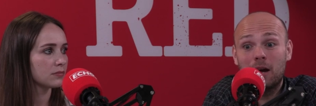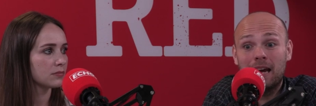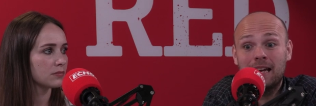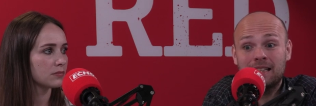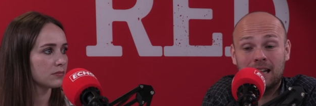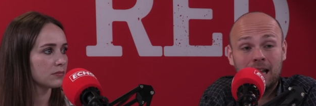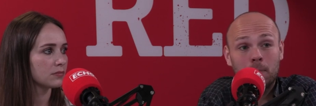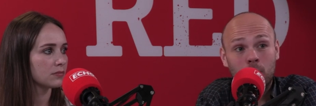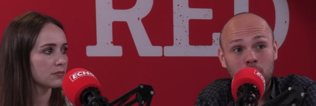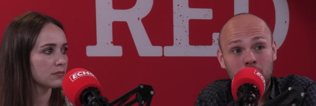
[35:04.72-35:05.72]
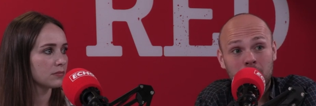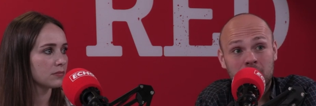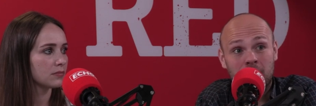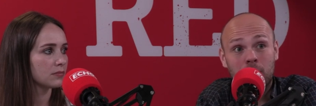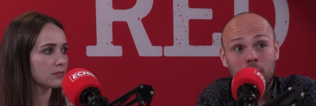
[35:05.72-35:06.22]
Speaker 1: it's at that point where you
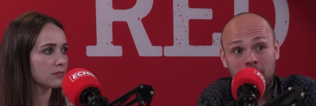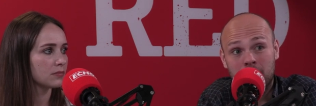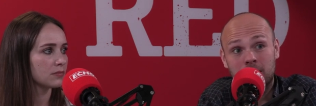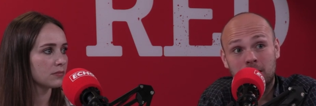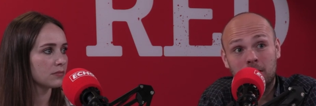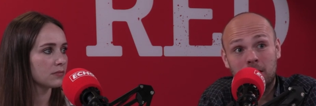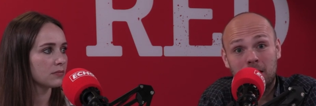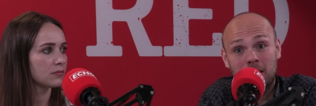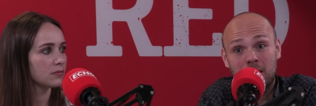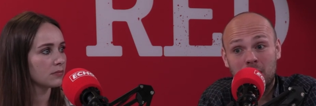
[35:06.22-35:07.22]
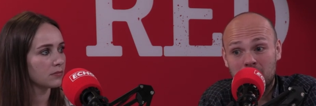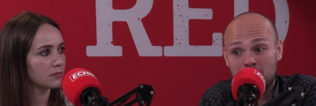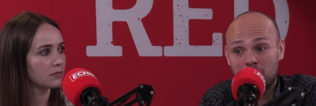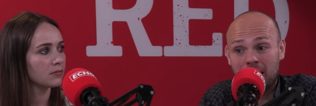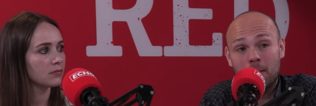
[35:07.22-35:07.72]
say, right, there
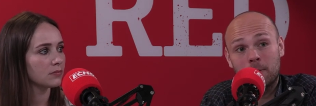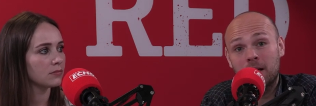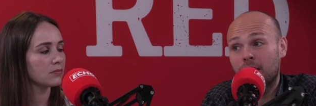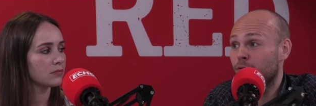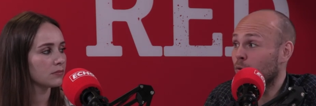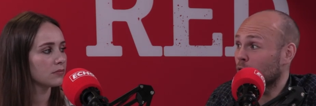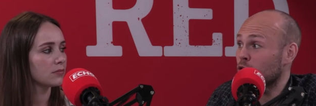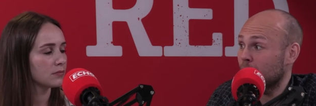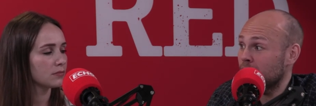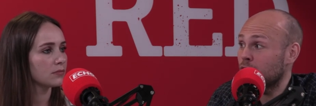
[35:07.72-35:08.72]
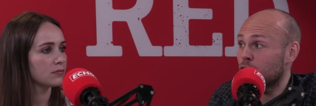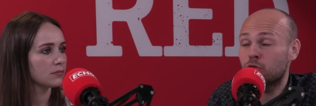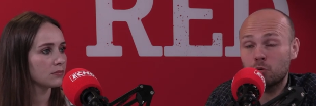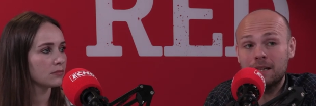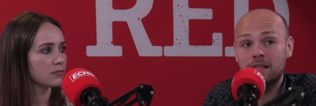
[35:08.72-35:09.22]
is a gap here for a
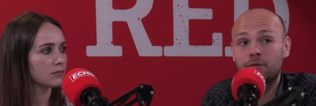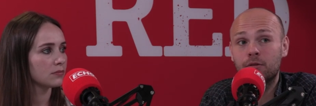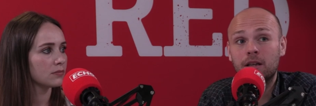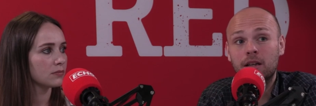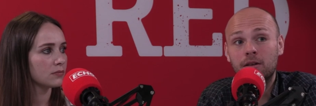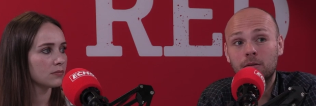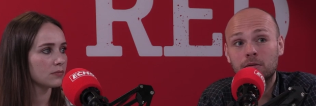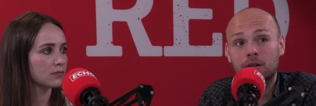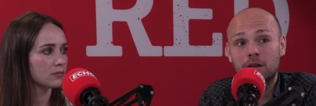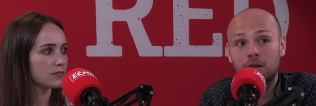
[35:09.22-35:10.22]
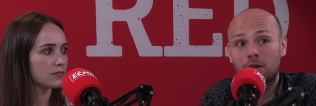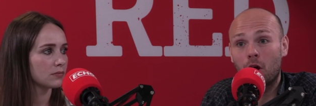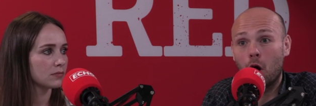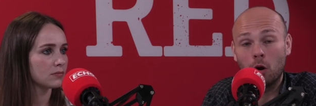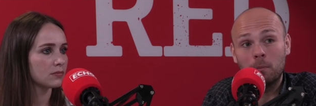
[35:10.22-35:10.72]
twenty-two, twenty-three year old
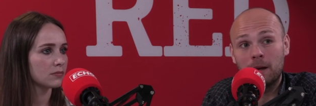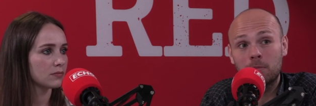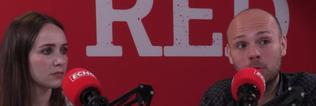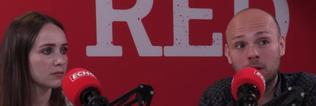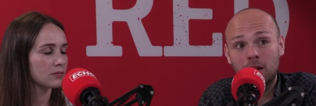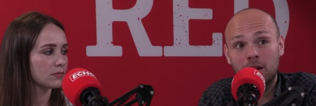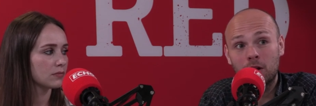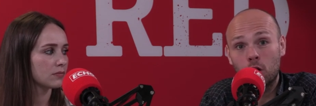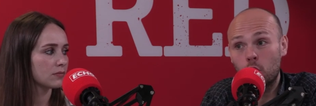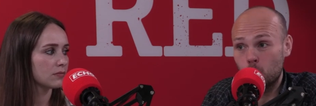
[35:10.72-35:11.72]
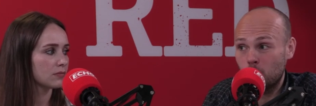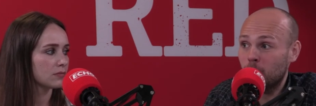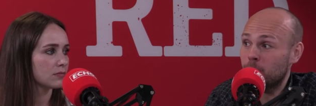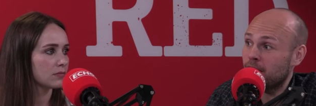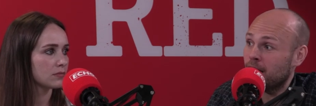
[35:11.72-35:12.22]
on big money who
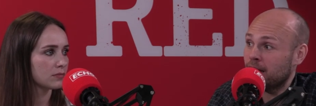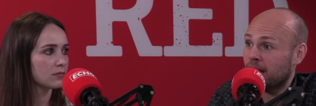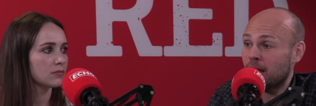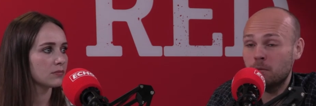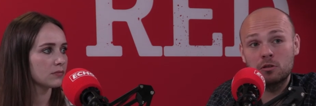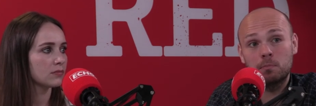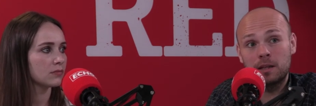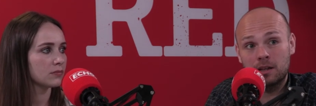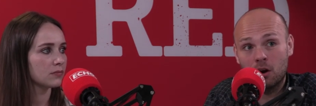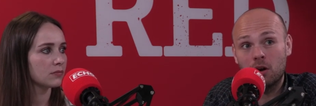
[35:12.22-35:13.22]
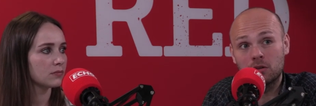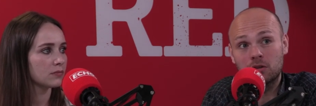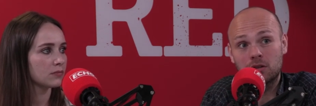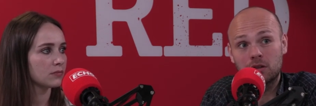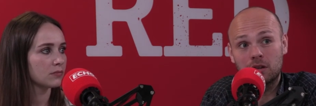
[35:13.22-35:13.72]
will be getting games because